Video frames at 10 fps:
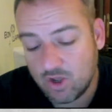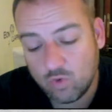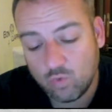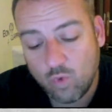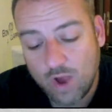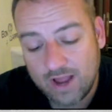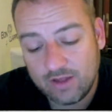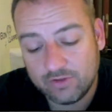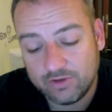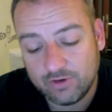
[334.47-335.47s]

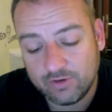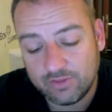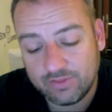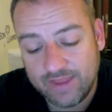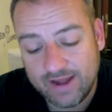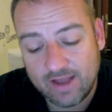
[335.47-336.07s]
while they're